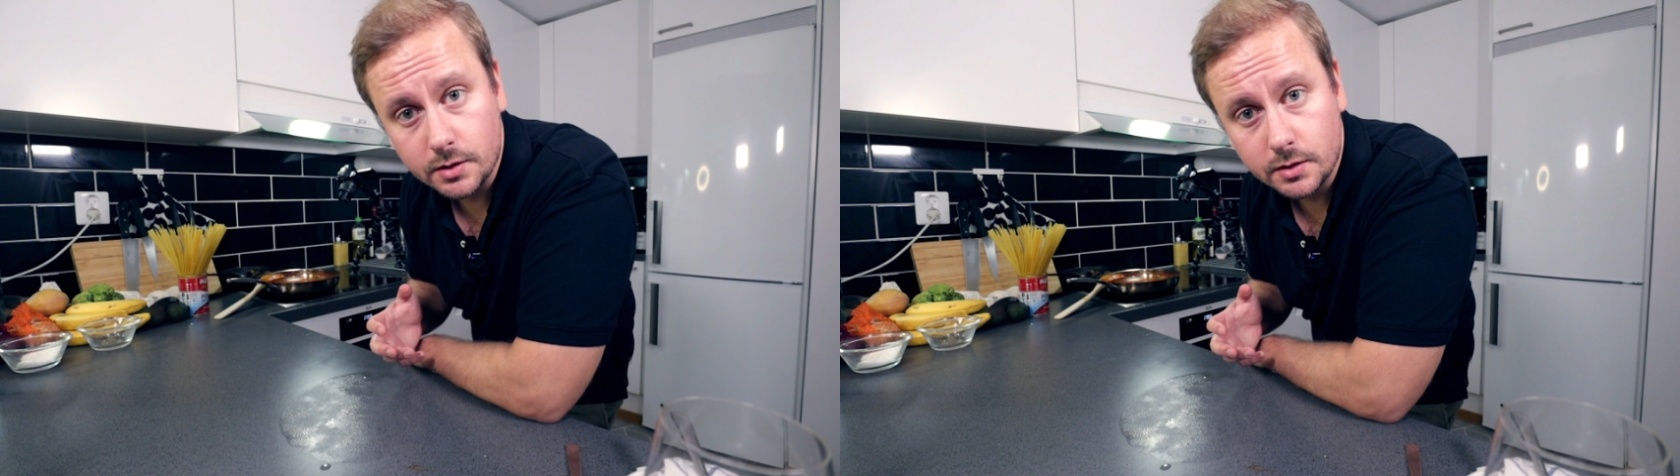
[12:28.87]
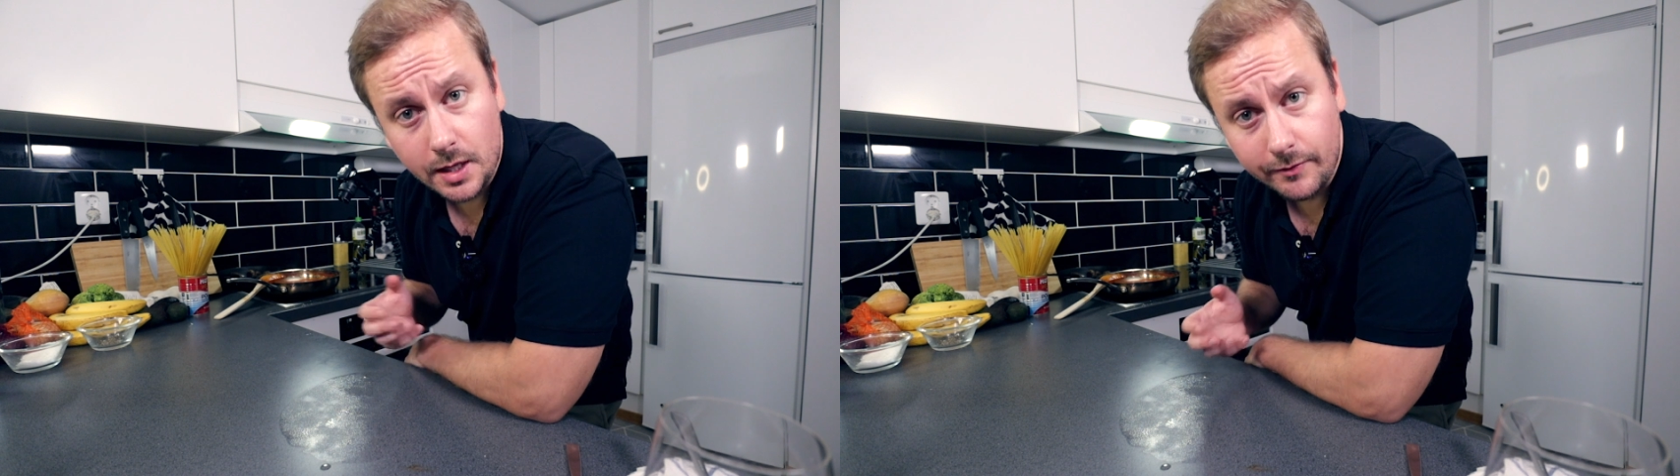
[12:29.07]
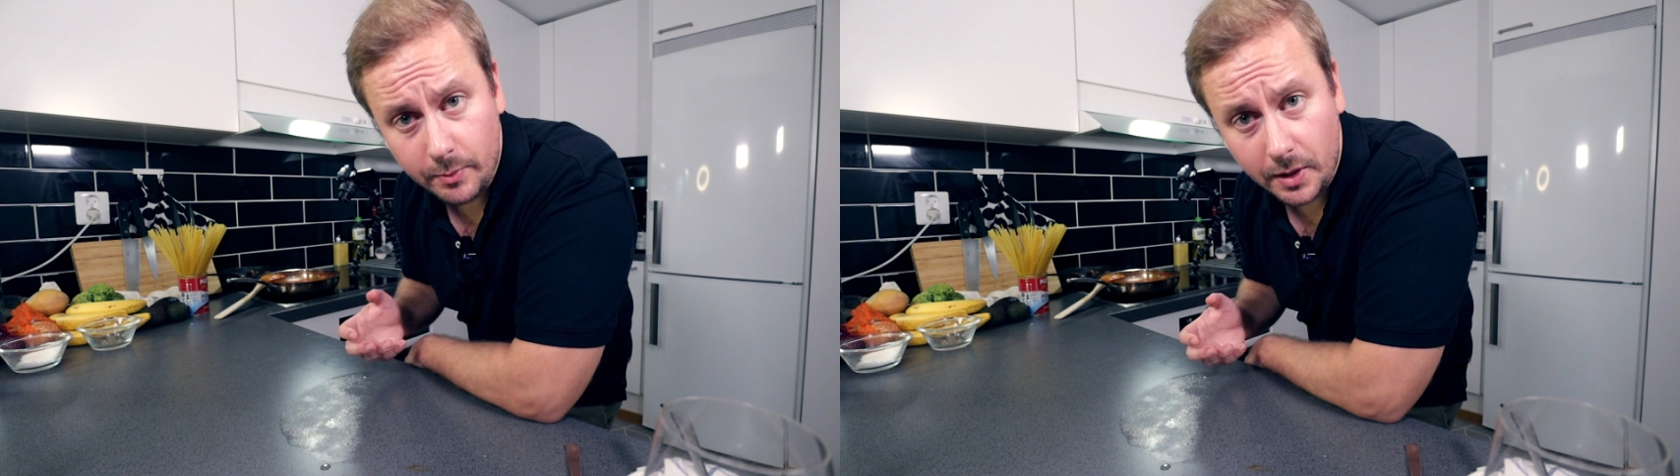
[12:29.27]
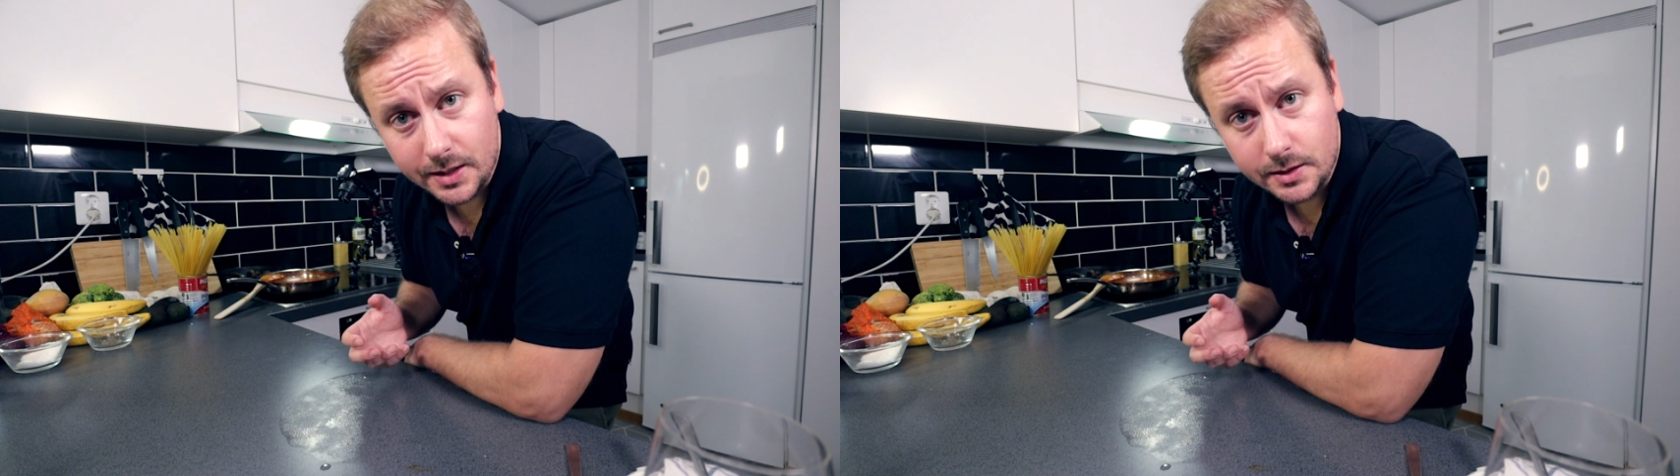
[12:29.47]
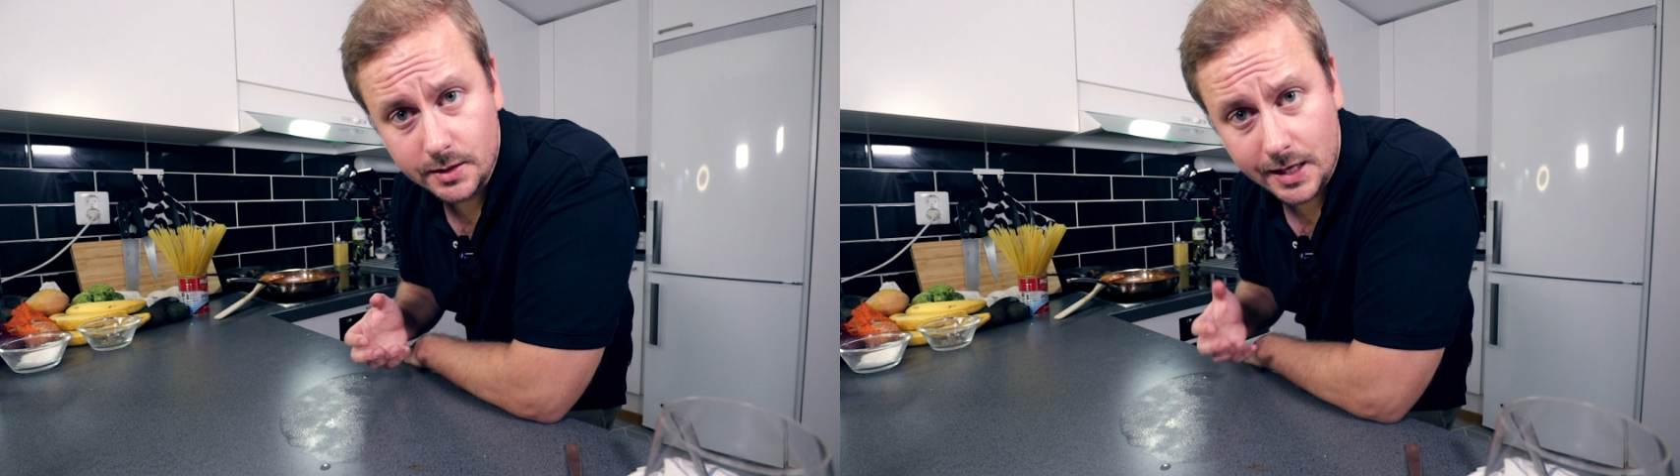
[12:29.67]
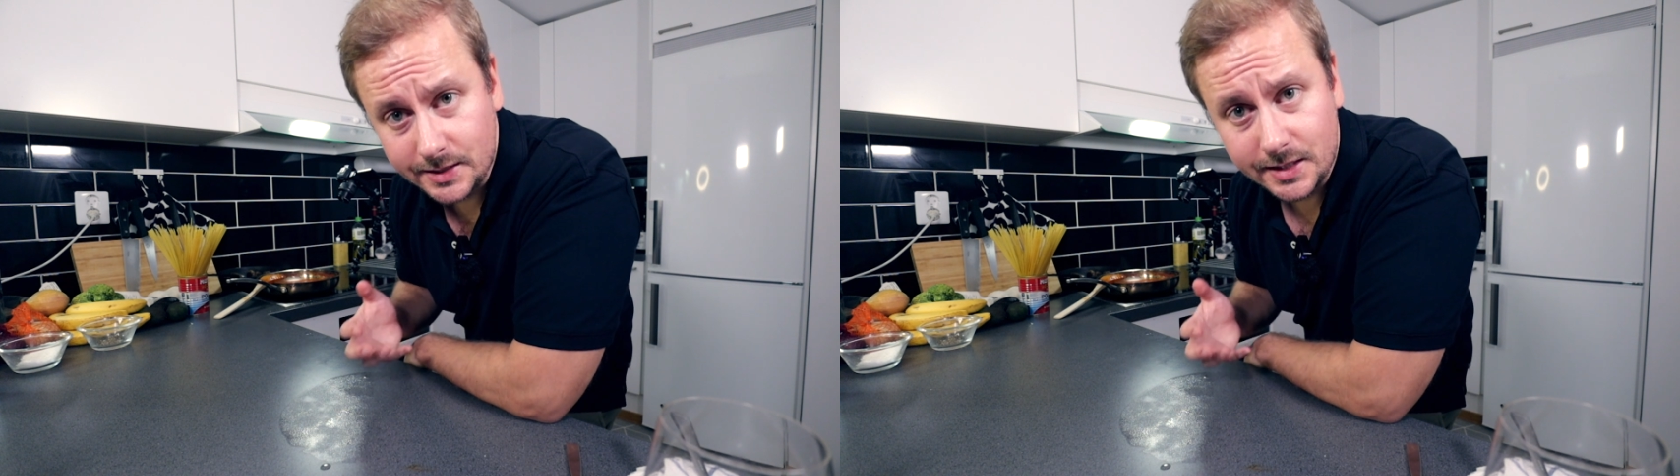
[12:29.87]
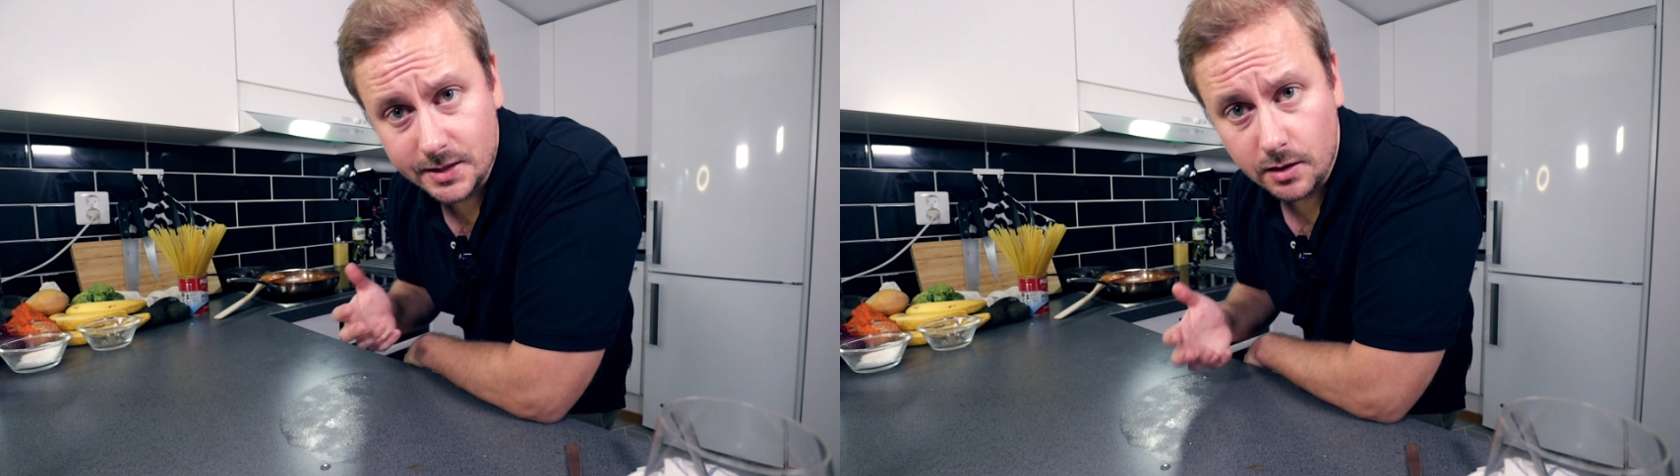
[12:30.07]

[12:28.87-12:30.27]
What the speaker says: because everybody tastes this